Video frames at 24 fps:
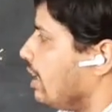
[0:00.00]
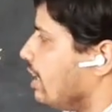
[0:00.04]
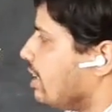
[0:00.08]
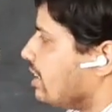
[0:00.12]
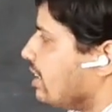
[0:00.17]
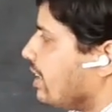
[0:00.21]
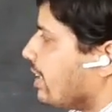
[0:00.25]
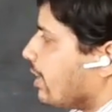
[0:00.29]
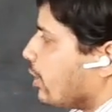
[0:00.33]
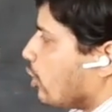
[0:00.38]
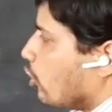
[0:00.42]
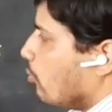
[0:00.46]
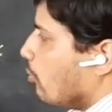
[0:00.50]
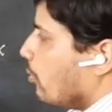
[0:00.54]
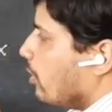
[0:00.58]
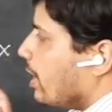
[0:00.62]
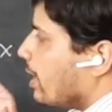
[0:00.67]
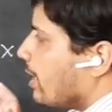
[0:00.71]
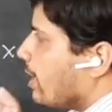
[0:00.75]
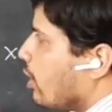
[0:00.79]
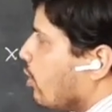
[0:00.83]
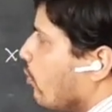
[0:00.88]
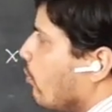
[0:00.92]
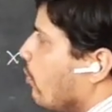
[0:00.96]
is the
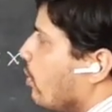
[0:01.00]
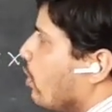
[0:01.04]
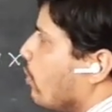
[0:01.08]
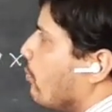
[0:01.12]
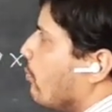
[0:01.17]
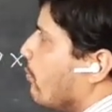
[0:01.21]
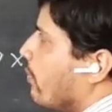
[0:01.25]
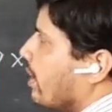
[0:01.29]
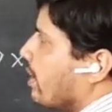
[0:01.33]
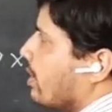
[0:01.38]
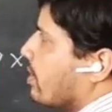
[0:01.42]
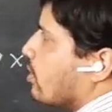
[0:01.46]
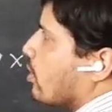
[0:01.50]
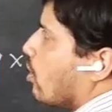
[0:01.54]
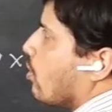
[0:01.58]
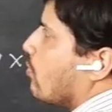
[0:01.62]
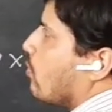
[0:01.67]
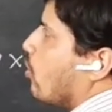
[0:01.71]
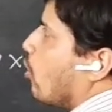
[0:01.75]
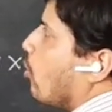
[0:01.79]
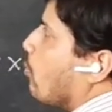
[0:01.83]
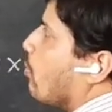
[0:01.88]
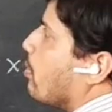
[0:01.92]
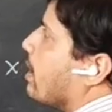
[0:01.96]
cumulative effect
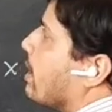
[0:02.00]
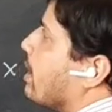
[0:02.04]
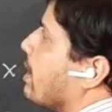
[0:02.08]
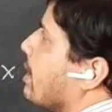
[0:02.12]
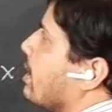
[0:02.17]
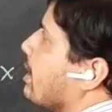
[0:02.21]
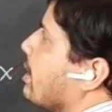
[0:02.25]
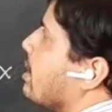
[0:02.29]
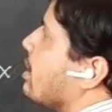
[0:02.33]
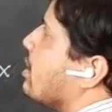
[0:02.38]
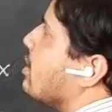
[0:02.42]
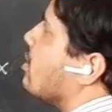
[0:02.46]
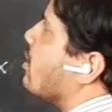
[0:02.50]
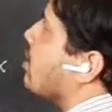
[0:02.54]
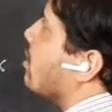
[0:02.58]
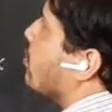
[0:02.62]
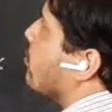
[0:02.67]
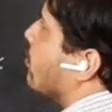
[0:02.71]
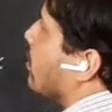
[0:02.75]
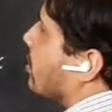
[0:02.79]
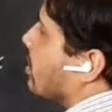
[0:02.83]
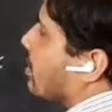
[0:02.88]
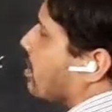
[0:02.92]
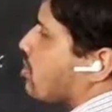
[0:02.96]
of operating these
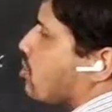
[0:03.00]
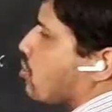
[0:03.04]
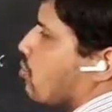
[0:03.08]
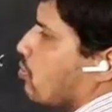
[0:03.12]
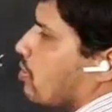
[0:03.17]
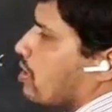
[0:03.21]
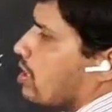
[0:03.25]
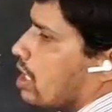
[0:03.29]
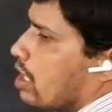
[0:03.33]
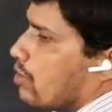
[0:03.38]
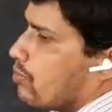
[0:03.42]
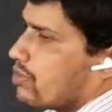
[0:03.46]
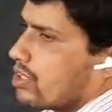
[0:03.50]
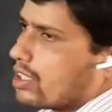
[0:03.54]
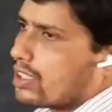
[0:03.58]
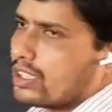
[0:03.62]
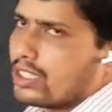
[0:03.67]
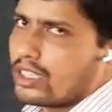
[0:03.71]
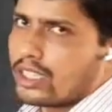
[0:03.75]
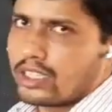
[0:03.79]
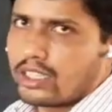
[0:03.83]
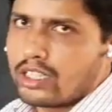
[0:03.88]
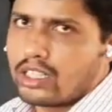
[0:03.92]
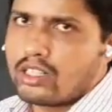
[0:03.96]
three vectors one after
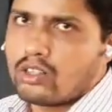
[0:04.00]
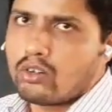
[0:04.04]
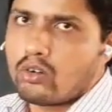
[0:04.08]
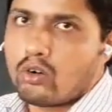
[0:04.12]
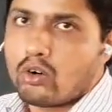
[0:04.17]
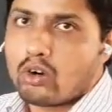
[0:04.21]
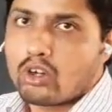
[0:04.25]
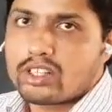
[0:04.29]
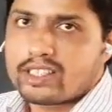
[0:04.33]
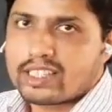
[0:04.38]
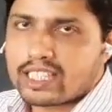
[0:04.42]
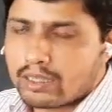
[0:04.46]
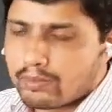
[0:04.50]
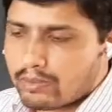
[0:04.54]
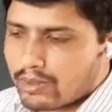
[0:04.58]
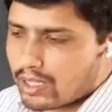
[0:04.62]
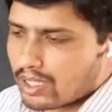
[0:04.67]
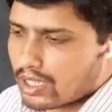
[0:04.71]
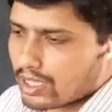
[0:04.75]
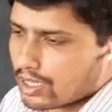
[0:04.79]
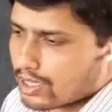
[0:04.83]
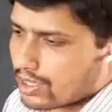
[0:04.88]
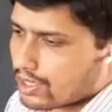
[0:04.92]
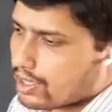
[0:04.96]
the other or
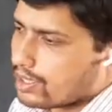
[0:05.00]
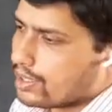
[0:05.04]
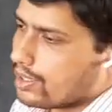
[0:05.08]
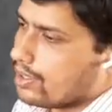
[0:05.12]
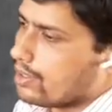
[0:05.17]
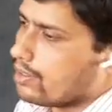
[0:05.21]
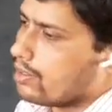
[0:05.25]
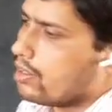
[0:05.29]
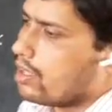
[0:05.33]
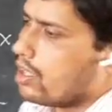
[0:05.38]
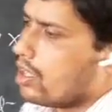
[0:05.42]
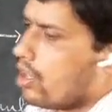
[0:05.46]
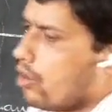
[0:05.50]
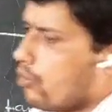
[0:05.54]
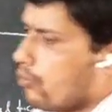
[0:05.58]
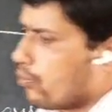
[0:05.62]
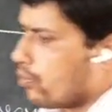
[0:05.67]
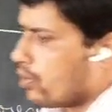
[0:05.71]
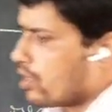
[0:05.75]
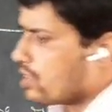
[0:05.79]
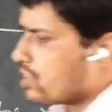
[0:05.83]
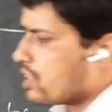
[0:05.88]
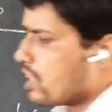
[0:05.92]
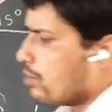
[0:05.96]
simultaneously.
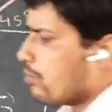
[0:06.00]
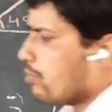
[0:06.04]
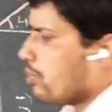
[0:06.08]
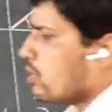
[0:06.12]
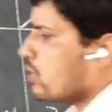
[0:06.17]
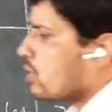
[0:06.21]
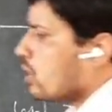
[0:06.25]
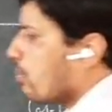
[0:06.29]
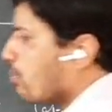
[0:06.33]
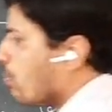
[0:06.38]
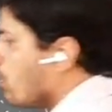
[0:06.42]
For example,